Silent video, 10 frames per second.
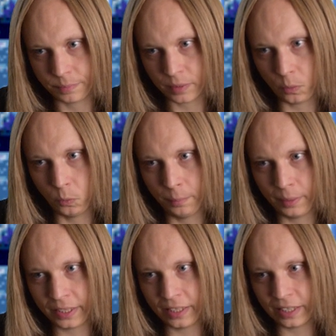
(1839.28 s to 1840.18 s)
I wouldn't
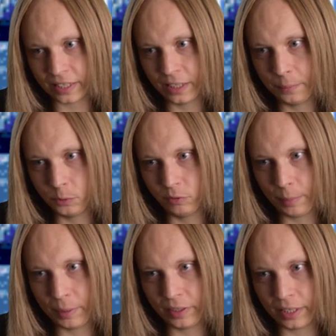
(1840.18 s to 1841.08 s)
mind getting that cannonball right
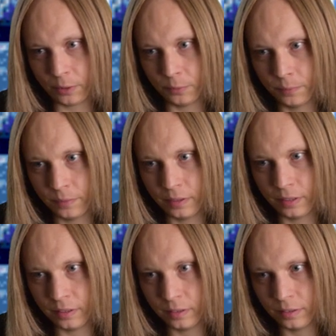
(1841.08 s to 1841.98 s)
about now.
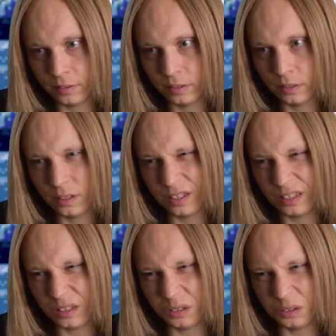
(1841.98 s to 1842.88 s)

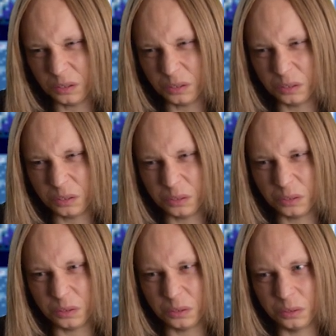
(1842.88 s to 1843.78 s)

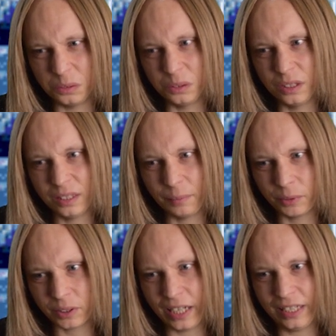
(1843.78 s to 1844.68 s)
Oh, I'm
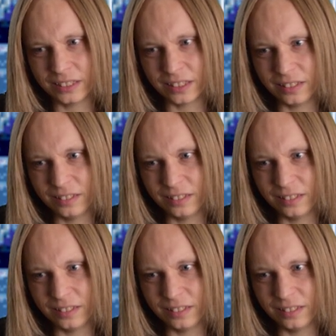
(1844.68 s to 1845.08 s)
not getting to...